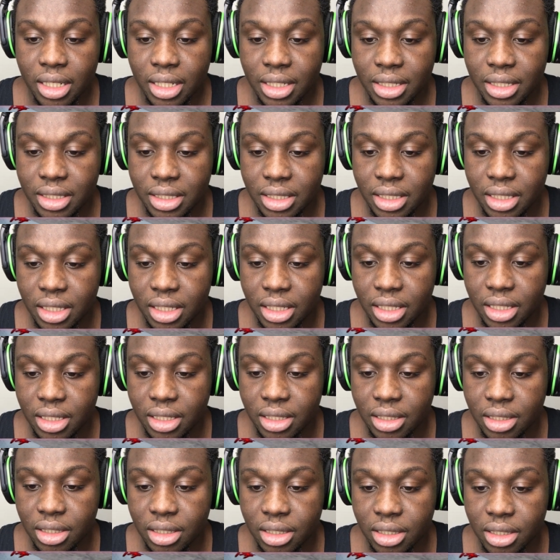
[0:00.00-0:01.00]
Let's
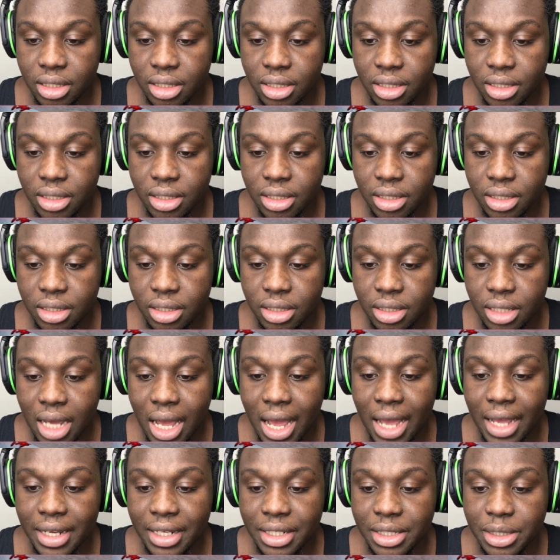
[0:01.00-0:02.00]
see, the
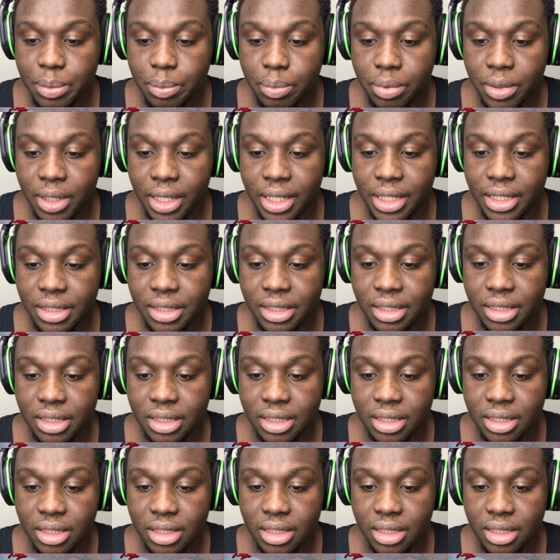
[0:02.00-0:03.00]
highest price
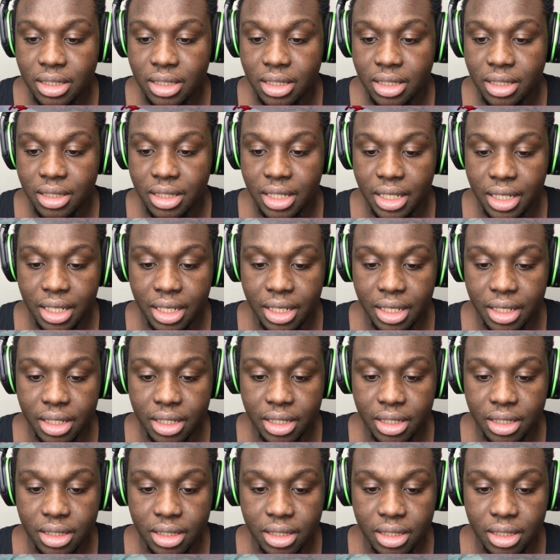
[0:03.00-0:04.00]
thing
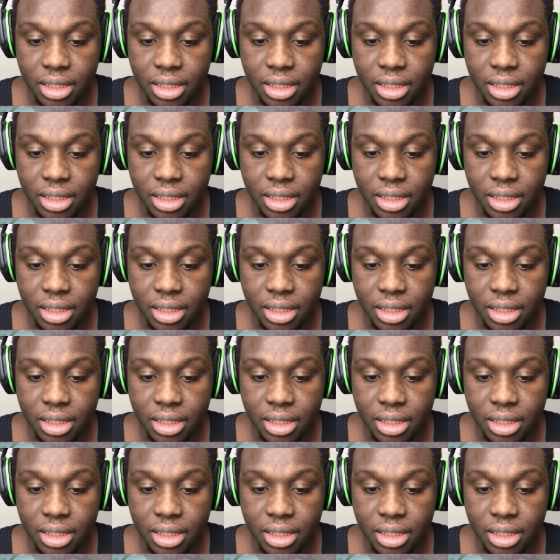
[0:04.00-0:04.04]
here.